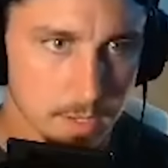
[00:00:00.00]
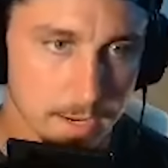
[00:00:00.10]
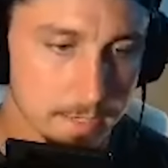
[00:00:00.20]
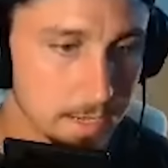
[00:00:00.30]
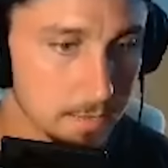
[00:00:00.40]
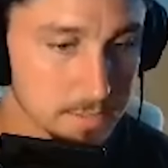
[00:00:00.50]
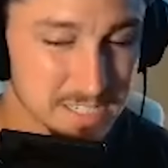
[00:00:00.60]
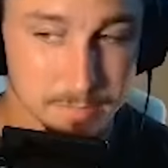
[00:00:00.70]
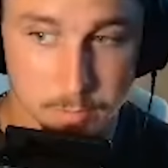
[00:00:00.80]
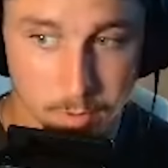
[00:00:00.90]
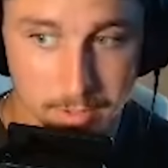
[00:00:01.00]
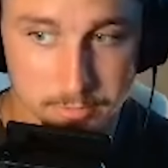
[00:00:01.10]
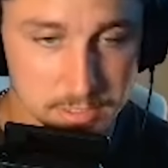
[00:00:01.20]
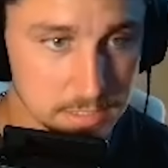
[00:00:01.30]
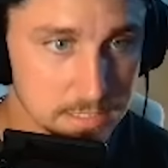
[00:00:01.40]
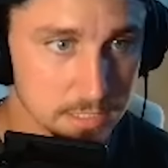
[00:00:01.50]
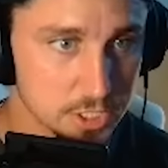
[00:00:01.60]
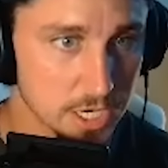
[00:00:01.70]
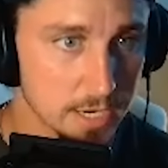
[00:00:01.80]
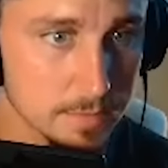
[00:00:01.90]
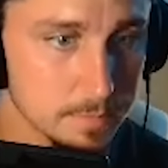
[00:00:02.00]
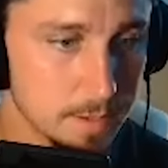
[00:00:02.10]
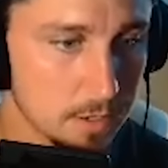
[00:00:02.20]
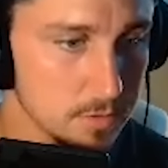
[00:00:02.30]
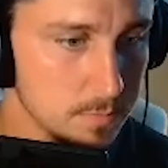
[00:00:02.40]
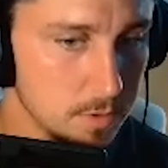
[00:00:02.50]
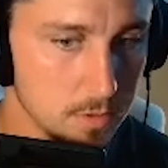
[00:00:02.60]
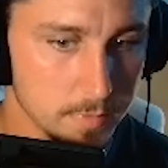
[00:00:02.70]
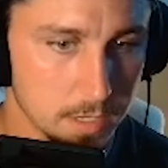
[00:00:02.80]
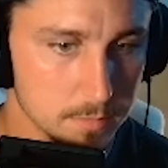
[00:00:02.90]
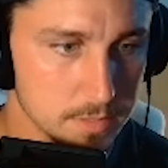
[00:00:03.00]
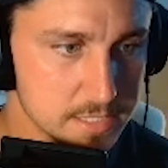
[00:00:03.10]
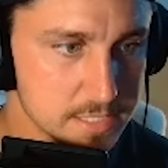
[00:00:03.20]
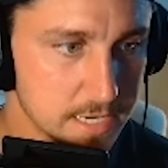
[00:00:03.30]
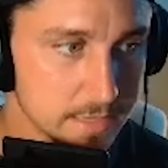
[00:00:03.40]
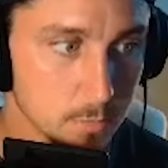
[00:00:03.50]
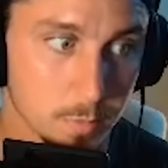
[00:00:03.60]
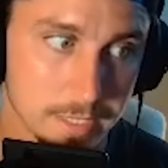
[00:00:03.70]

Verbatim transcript: Hey, now, this is gonna be Waddle's season to shine. Back on the ball. We got him in a set that we